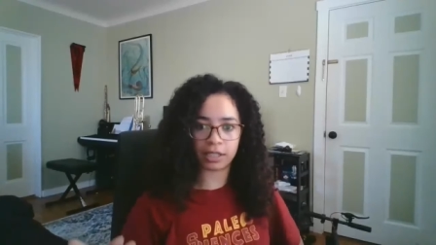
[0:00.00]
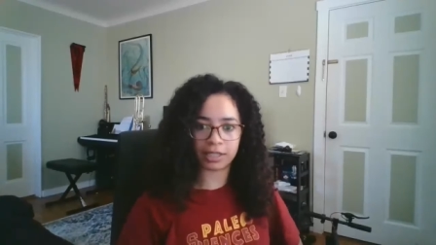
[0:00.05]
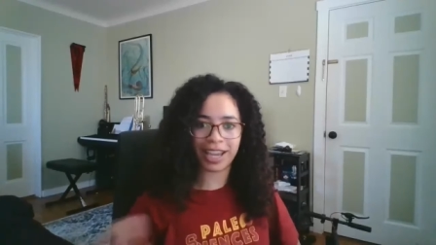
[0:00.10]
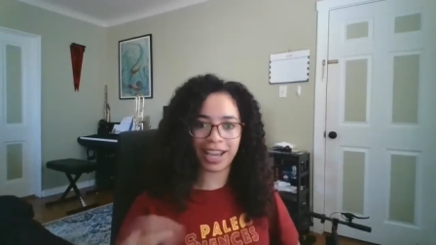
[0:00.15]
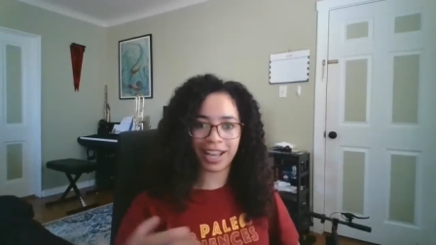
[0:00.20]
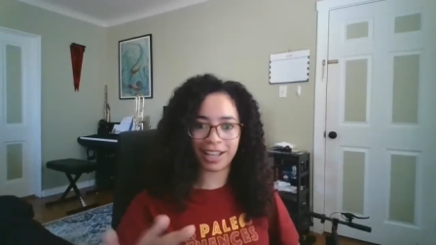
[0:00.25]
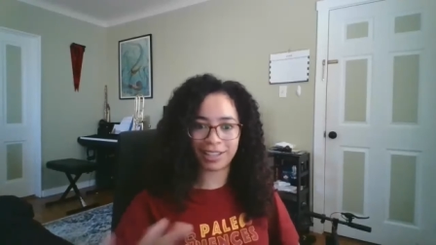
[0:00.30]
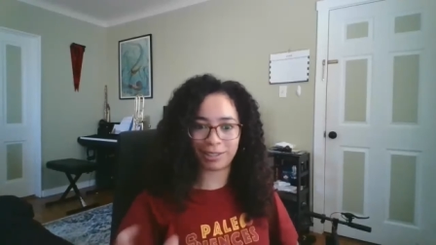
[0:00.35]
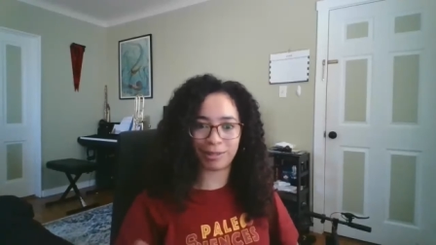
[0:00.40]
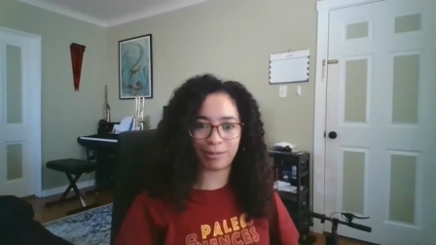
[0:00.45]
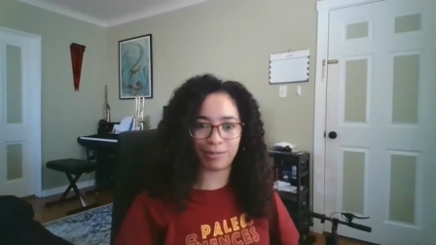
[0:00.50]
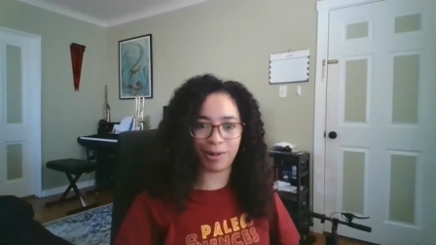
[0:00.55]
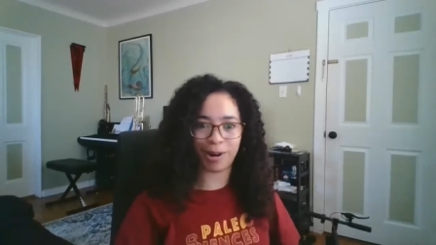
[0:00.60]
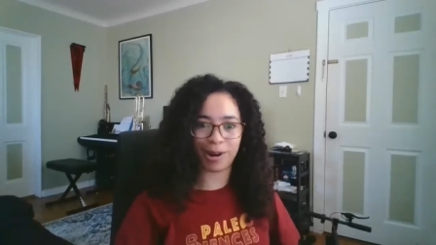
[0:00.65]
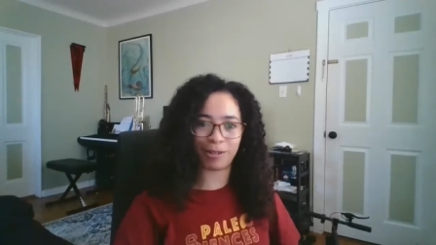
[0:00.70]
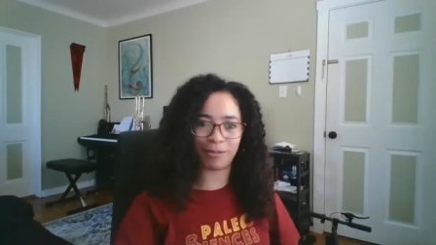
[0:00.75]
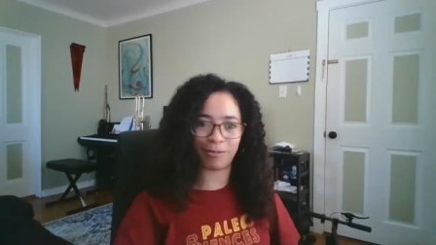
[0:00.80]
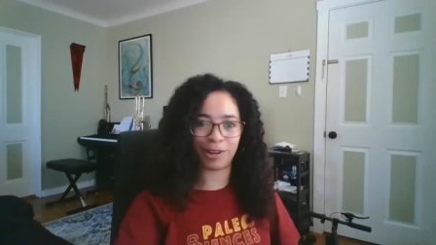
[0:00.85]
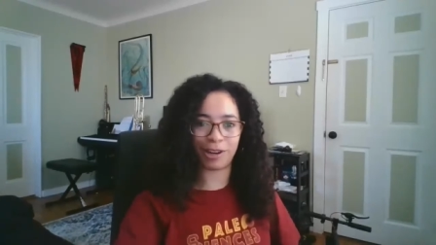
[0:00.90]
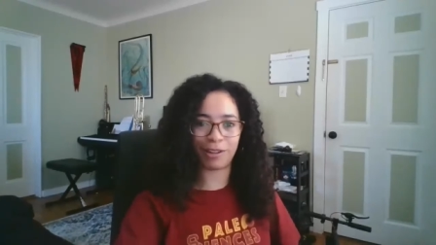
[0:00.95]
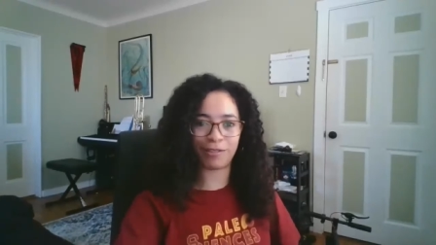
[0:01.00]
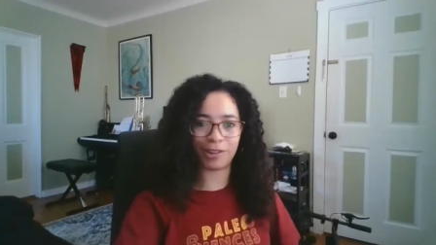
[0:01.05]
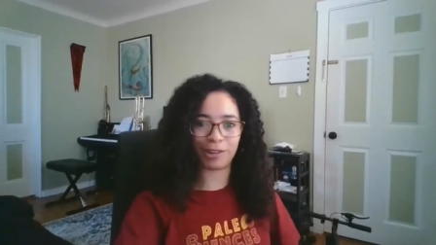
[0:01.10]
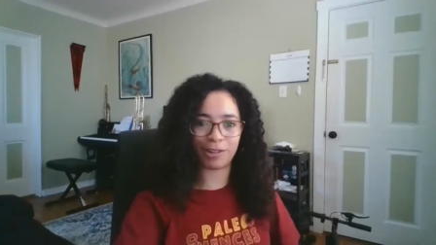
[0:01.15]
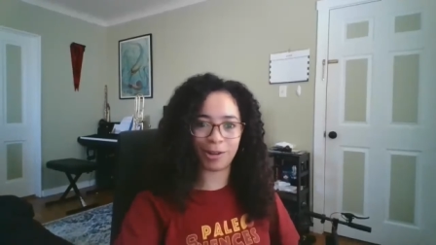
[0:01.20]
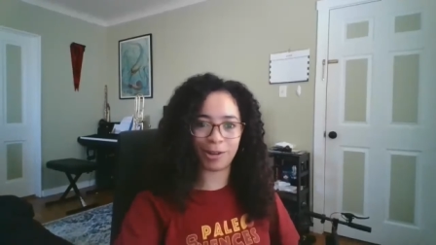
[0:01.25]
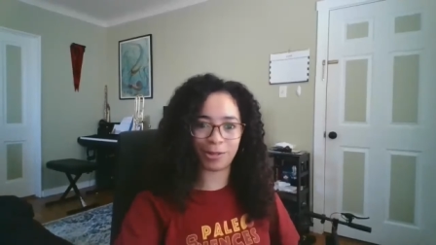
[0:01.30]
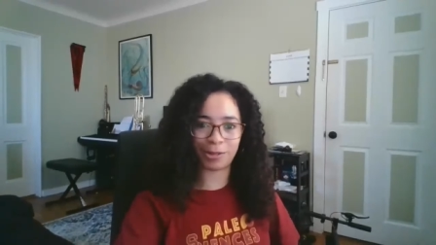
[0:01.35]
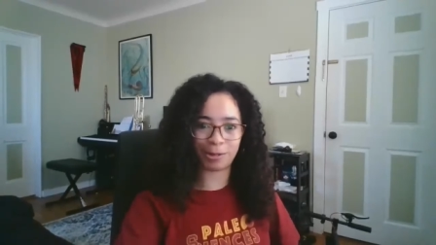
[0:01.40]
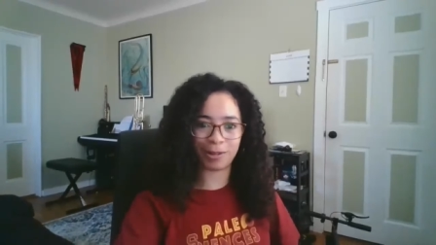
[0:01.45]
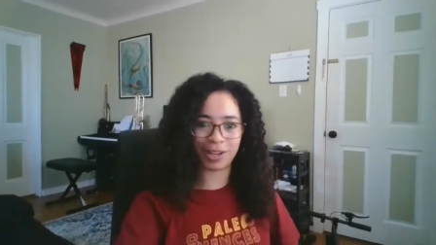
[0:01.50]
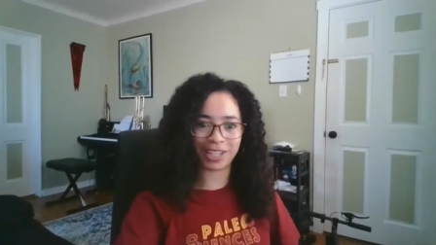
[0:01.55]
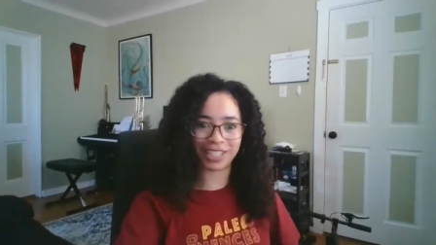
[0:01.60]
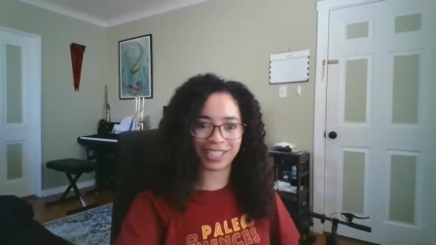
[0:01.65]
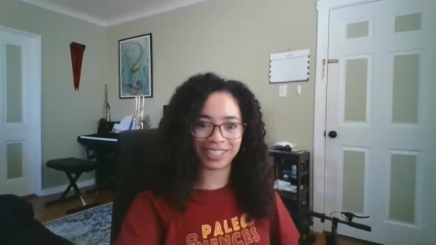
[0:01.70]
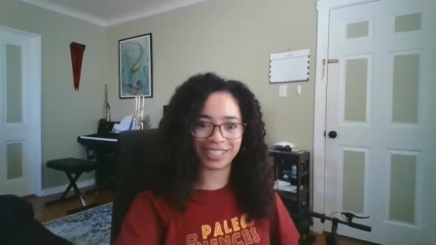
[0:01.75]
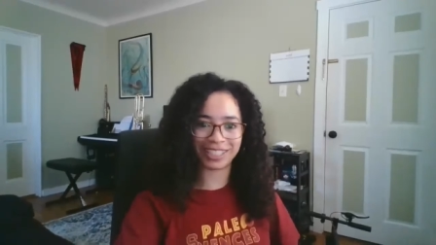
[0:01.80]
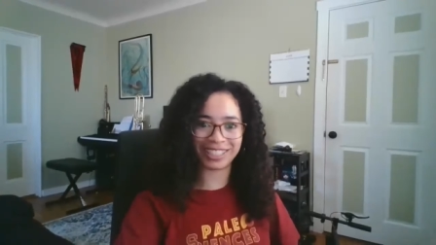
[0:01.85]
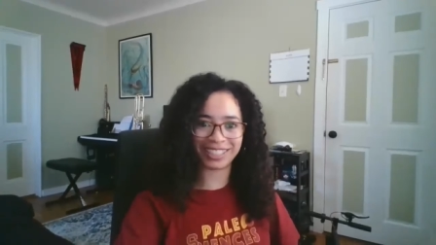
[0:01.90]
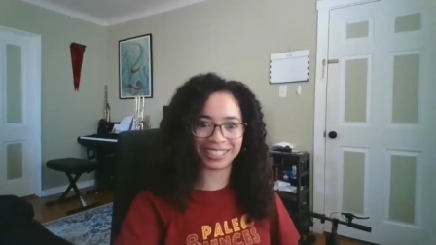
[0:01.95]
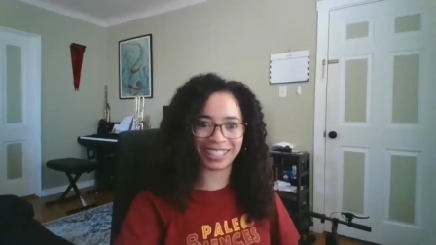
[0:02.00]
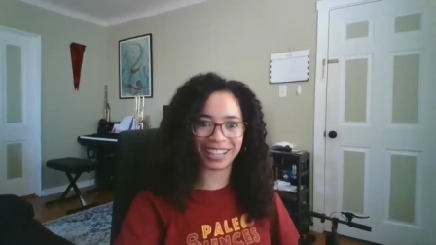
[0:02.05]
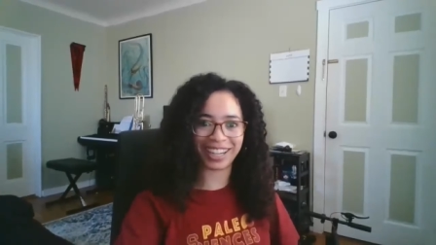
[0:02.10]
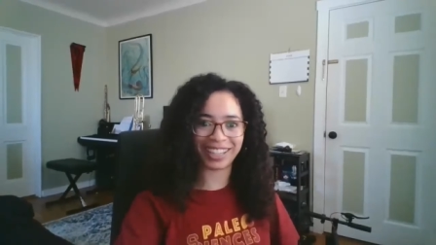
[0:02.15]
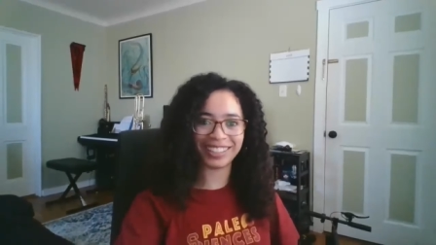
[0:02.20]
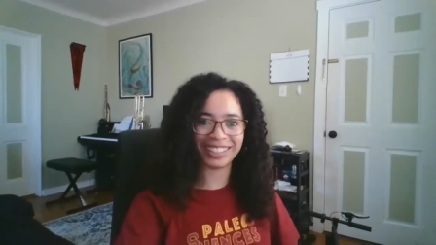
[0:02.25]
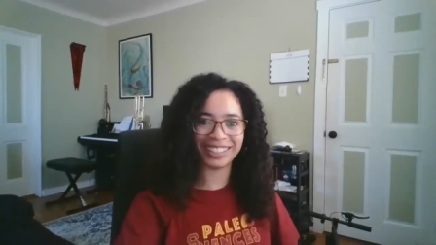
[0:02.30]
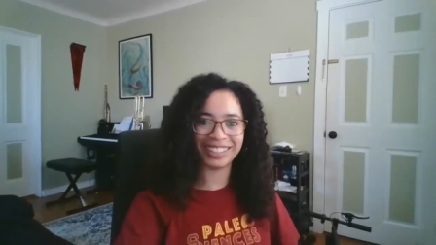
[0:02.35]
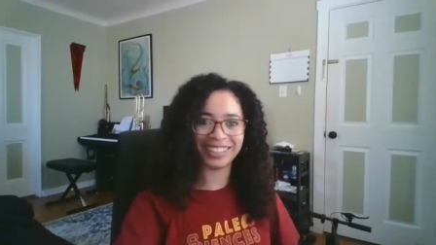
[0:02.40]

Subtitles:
to answer part of one of your other questions there.